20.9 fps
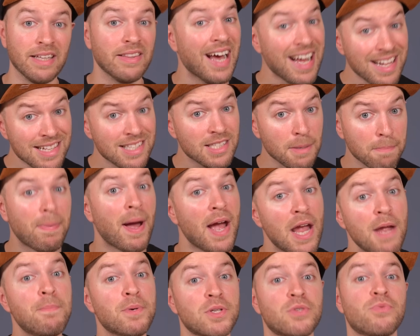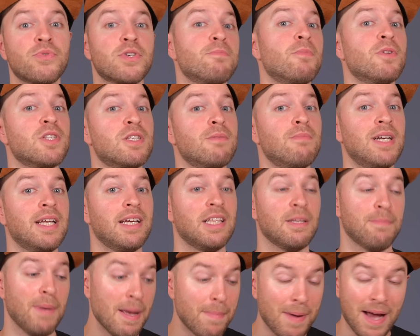That's the paper's responsibility. The
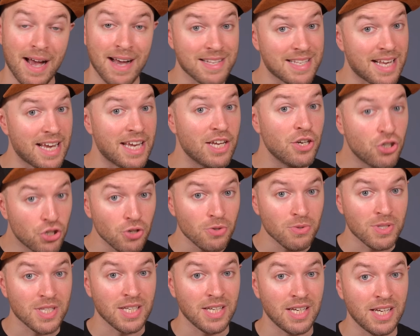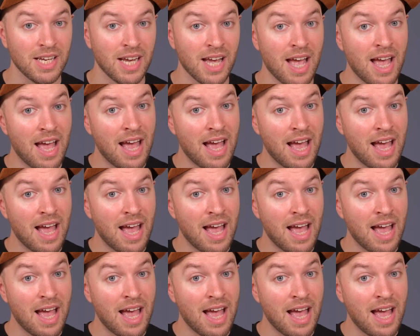paper has a duty